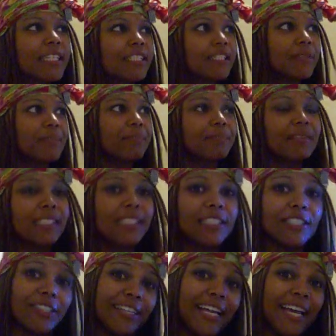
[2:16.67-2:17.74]
So,
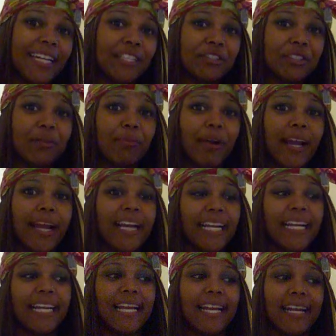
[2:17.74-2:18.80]
show you how to tree braid.
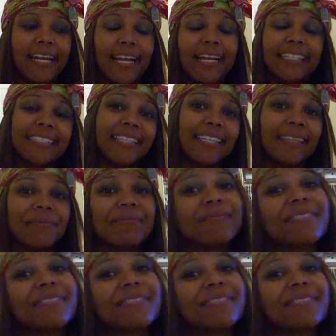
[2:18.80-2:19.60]
Next clip.